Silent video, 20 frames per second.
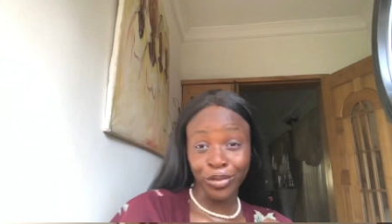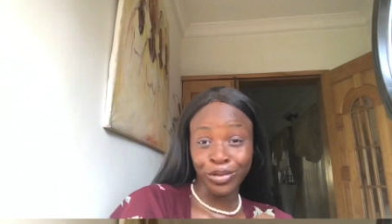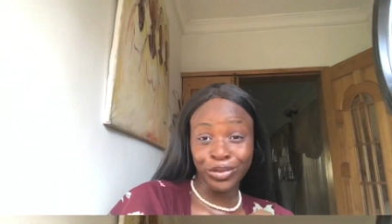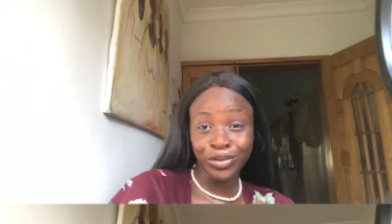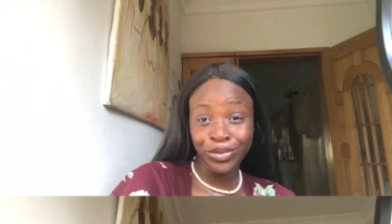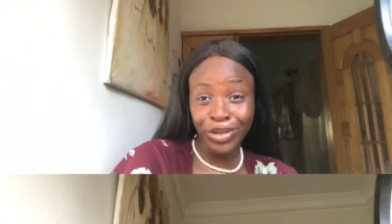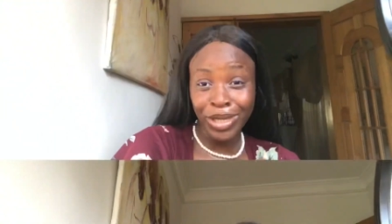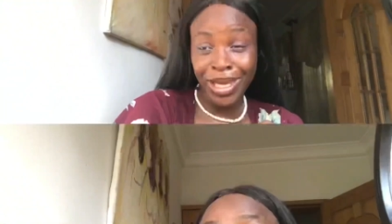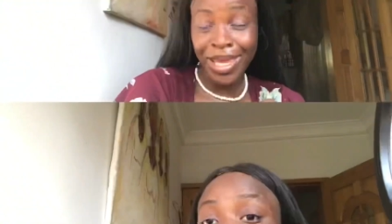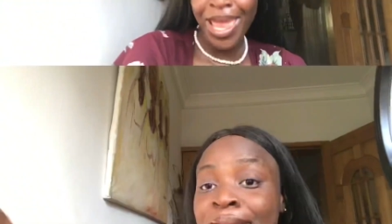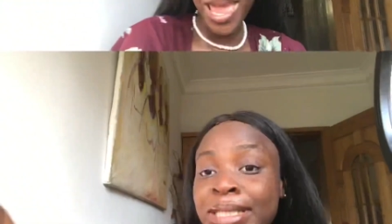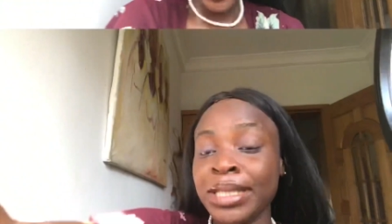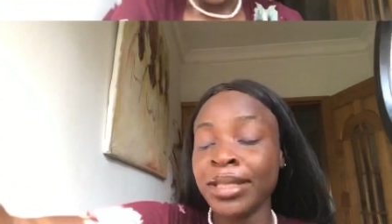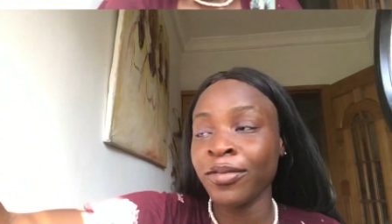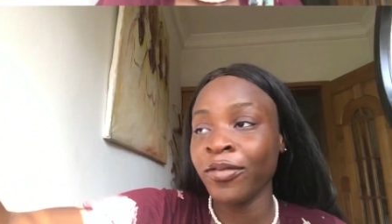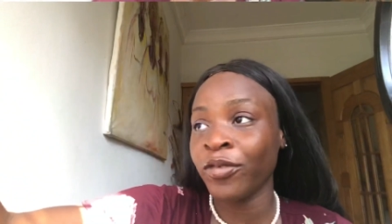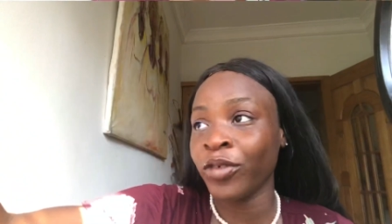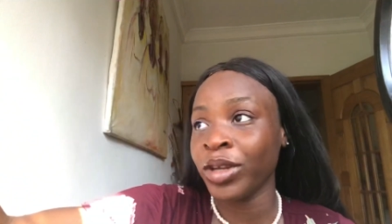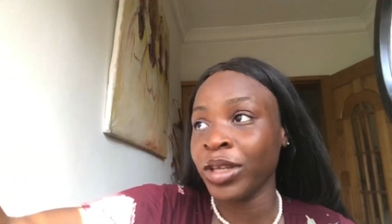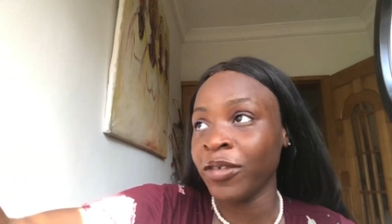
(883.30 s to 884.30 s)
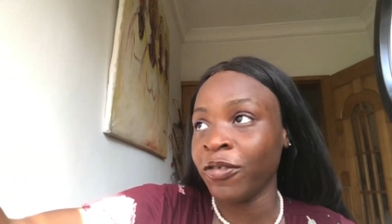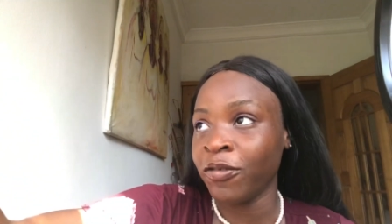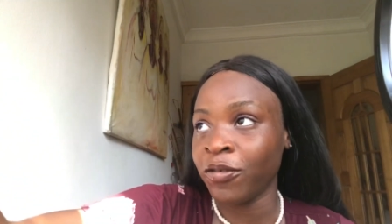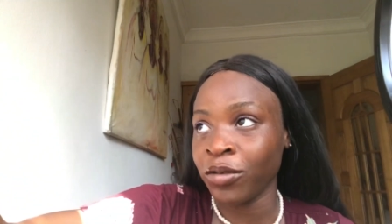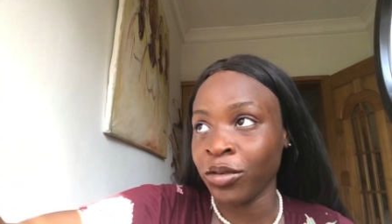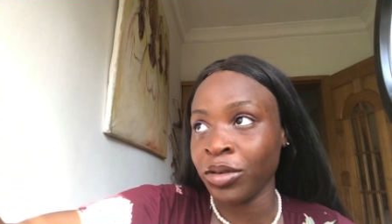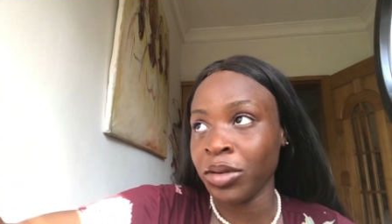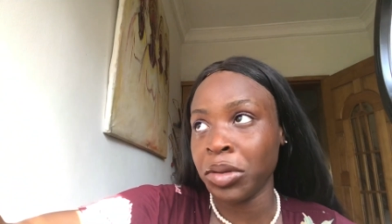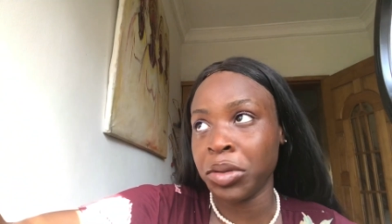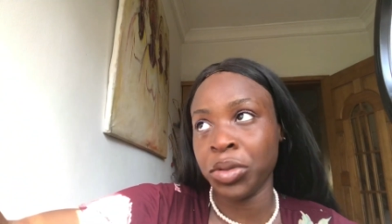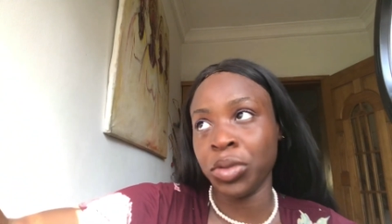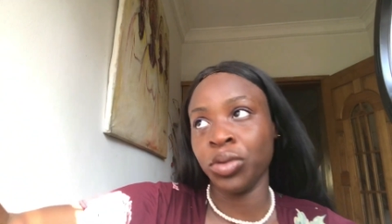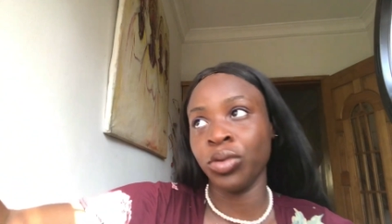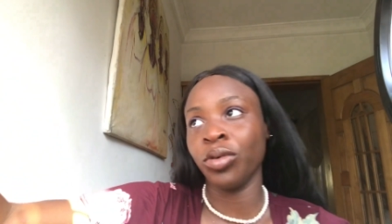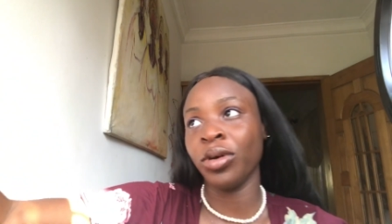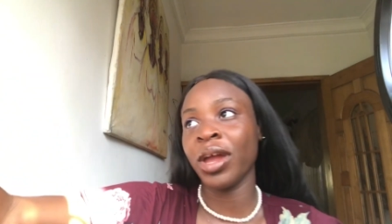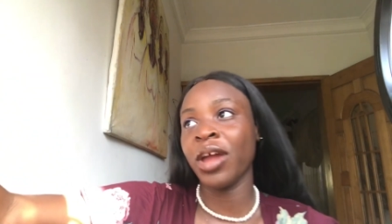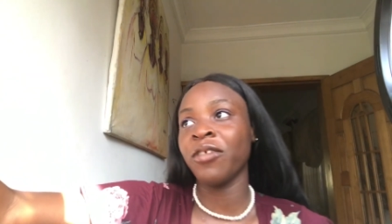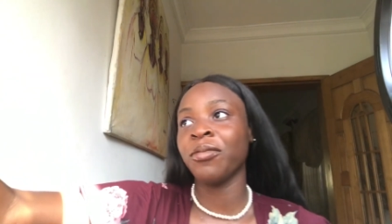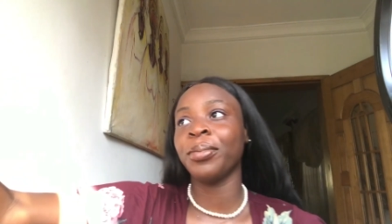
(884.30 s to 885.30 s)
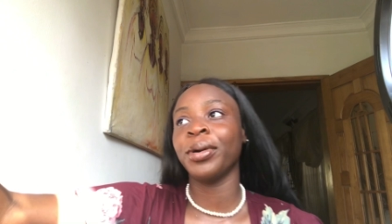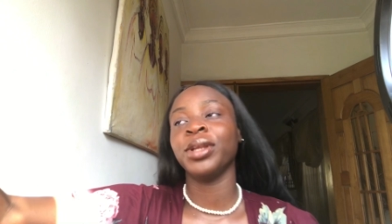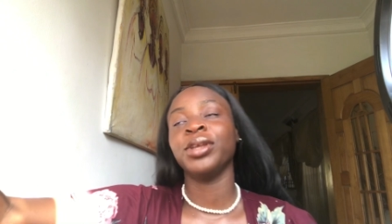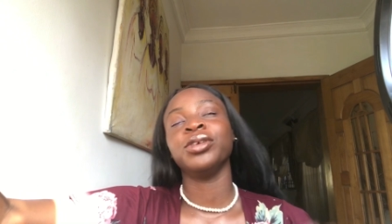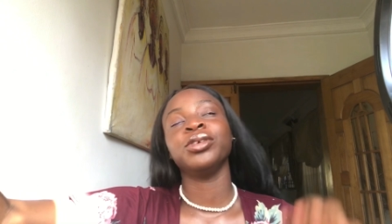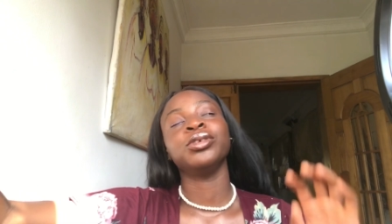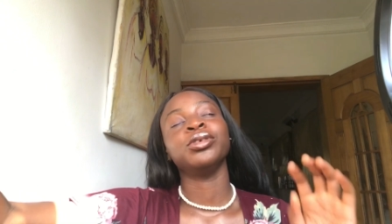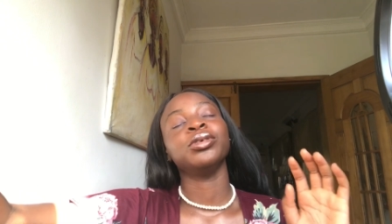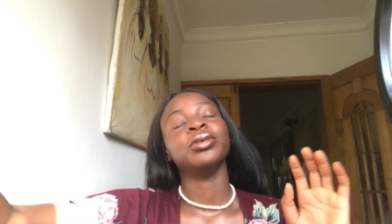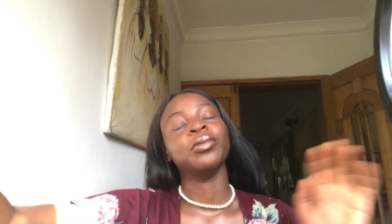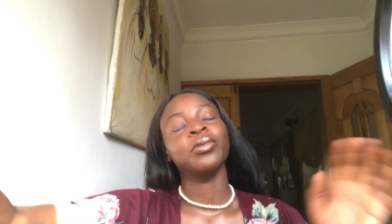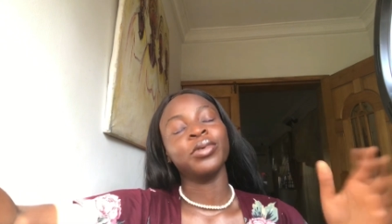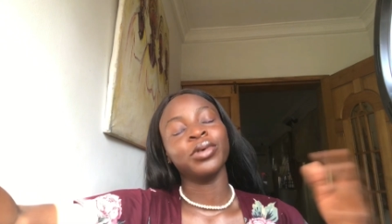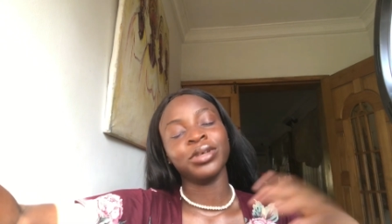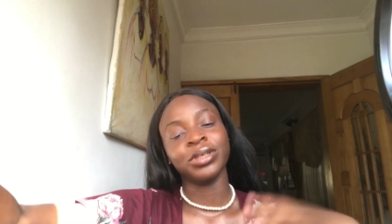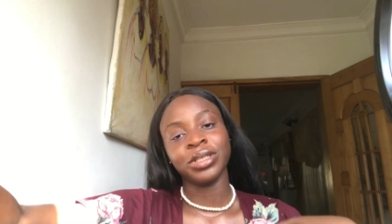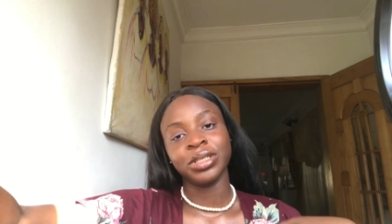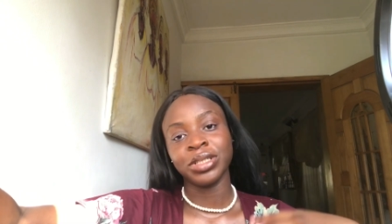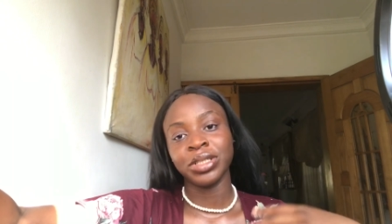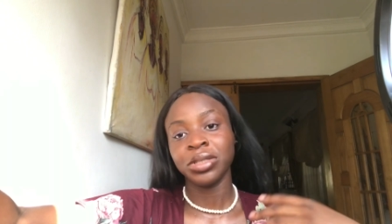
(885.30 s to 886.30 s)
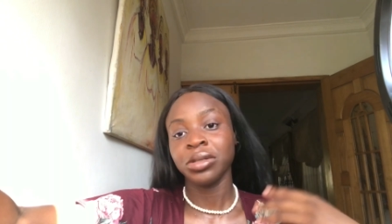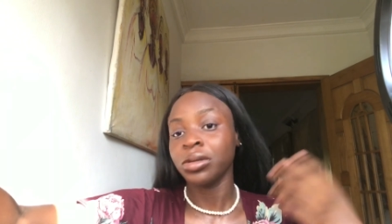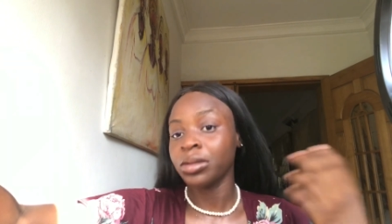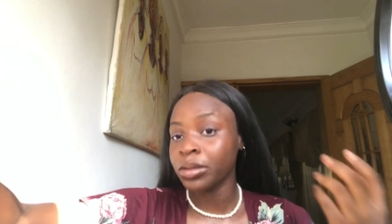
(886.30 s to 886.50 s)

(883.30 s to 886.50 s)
While we're waiting for the food, everybody was,